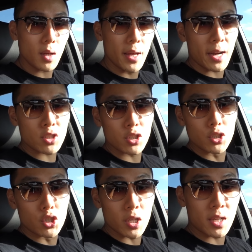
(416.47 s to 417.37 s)
and I
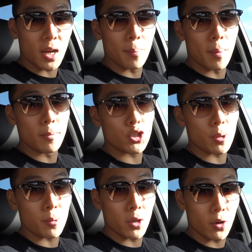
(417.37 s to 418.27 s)
actually just got a
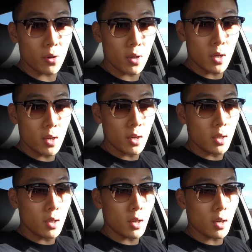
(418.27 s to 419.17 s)
membership here.
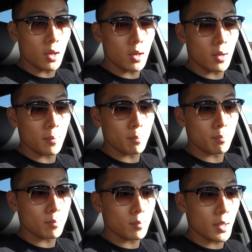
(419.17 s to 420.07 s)

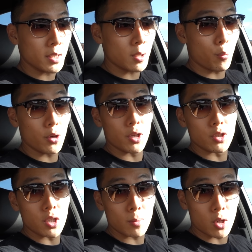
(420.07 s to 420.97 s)
It's a pretty
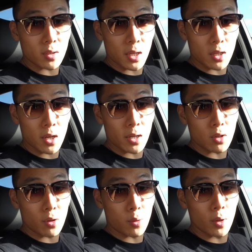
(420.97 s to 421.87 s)
good gym, so I'll take you guys
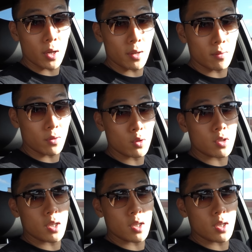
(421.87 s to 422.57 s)
all through it. If you've